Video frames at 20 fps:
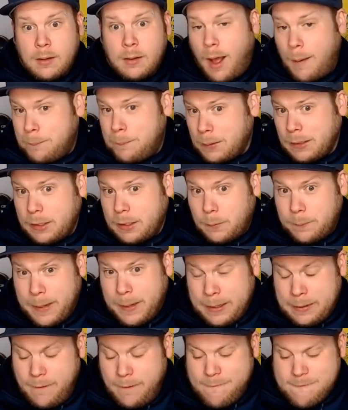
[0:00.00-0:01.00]
up a little
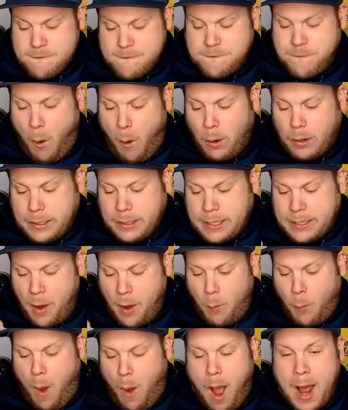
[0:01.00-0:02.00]
bit,
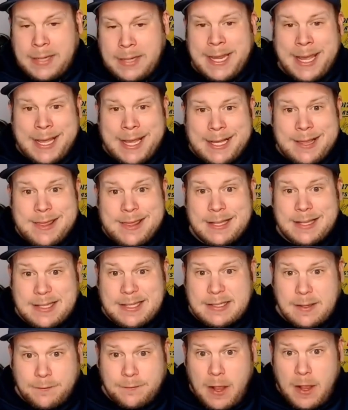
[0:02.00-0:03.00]
40-1. This
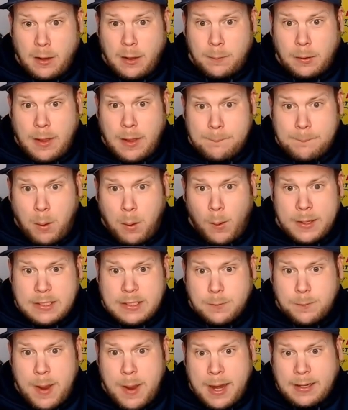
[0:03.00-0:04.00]
is available at
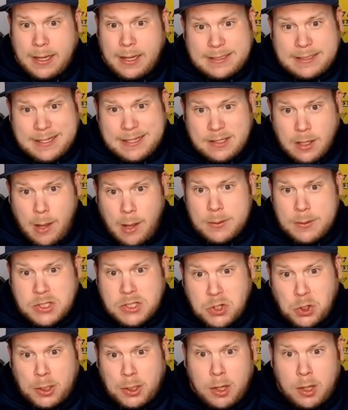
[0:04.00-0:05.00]
PointsBet. It's as low as
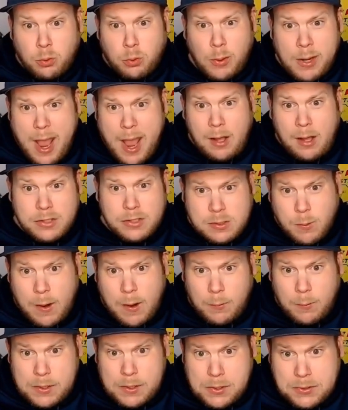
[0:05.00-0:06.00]
33
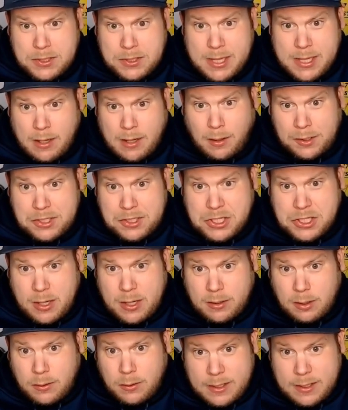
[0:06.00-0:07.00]
elsewhere when using that odds
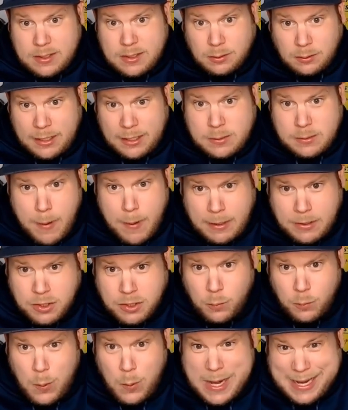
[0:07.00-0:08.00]
checker grid, so let's make
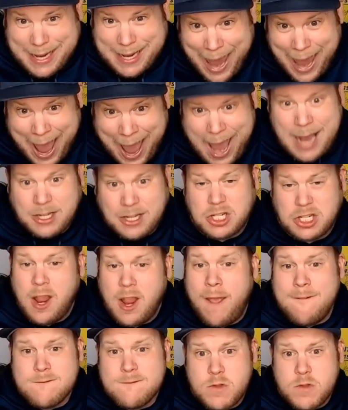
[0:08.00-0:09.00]
sure we catch
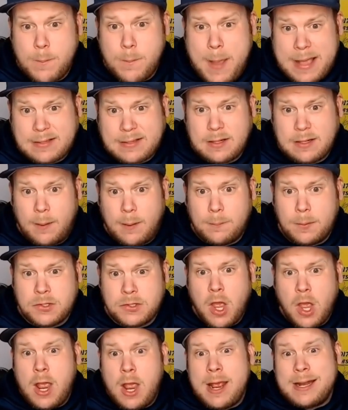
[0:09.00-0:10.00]
the best numbers.
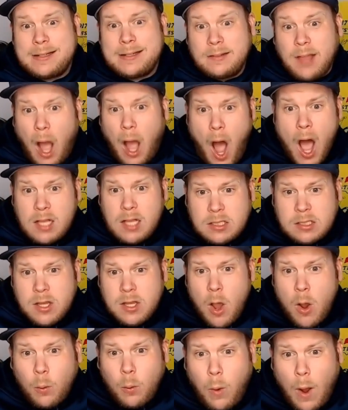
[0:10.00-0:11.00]
Das
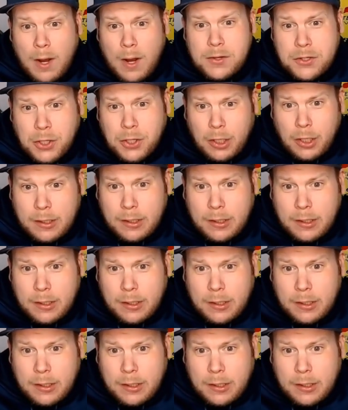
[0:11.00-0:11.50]
Wonder